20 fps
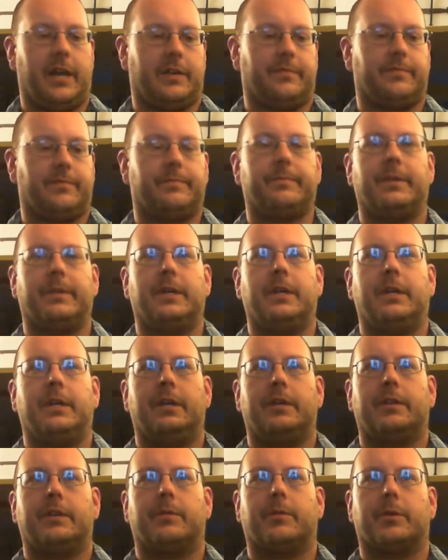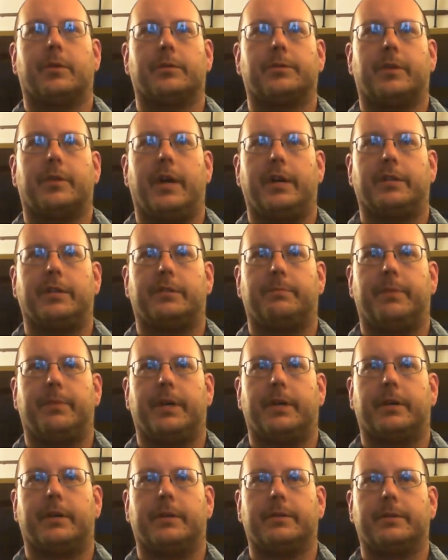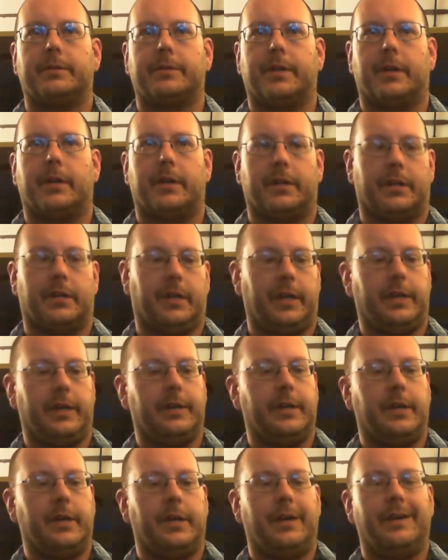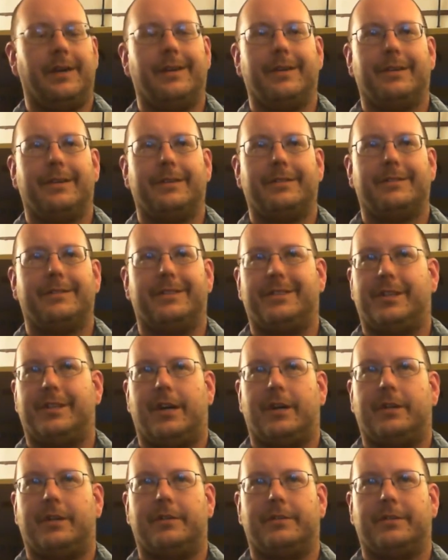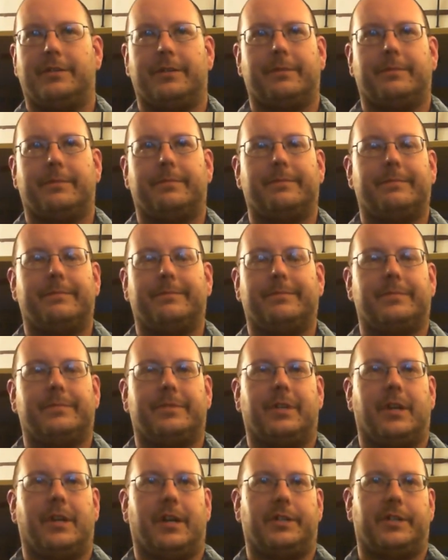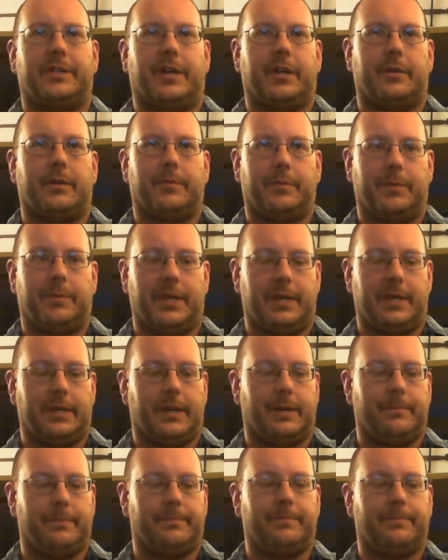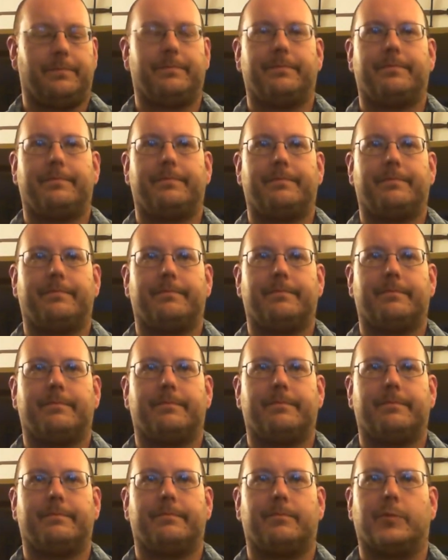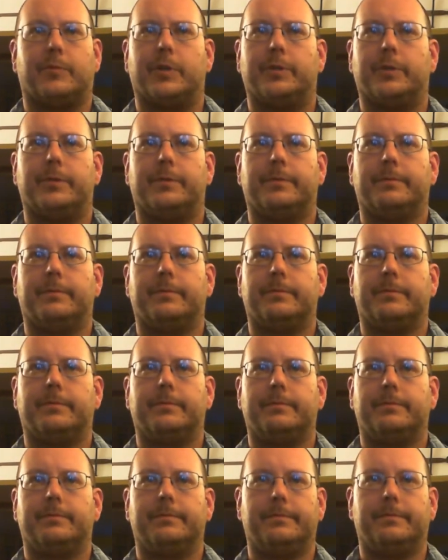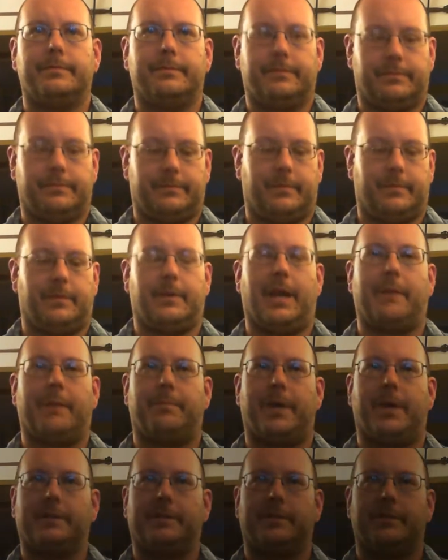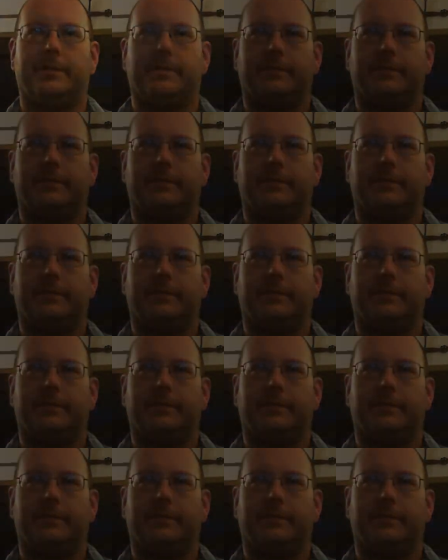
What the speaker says: of the world's greatest beer currently to share it, to not share it would be... rude at best.